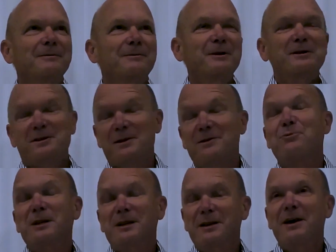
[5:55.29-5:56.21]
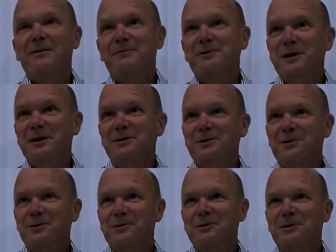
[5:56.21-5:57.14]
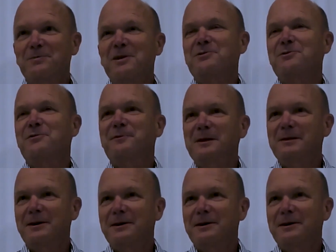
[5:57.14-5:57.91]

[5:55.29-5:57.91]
Things really have changed. Sometimes you feel